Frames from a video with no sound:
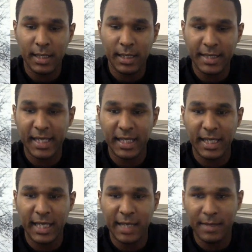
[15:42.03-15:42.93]
thin
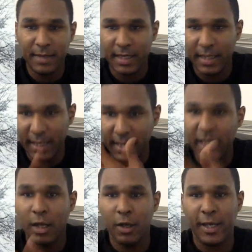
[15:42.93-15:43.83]
lip,
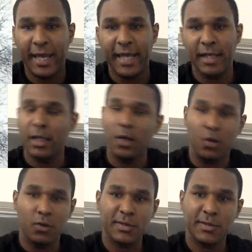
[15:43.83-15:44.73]
elongated
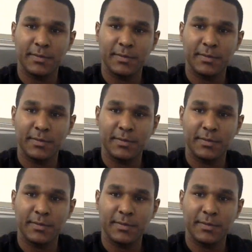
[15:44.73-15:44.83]
nose,